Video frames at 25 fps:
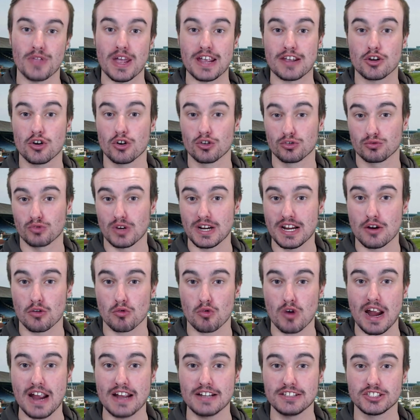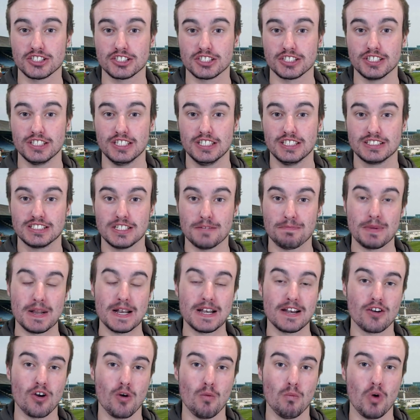They could rearrange
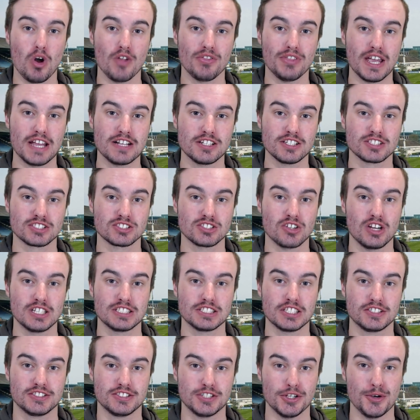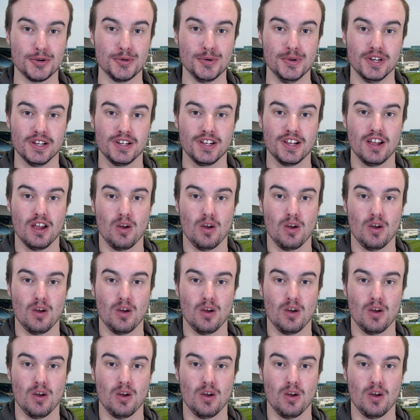depending on what they decide to do